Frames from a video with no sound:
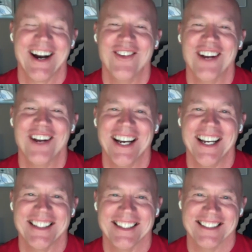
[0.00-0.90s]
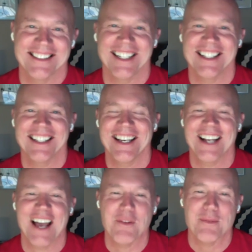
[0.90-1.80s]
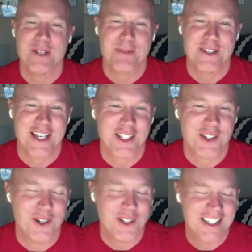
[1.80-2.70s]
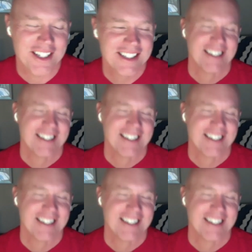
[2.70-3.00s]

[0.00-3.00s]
All right. Settle down. I haven't missed my second calling.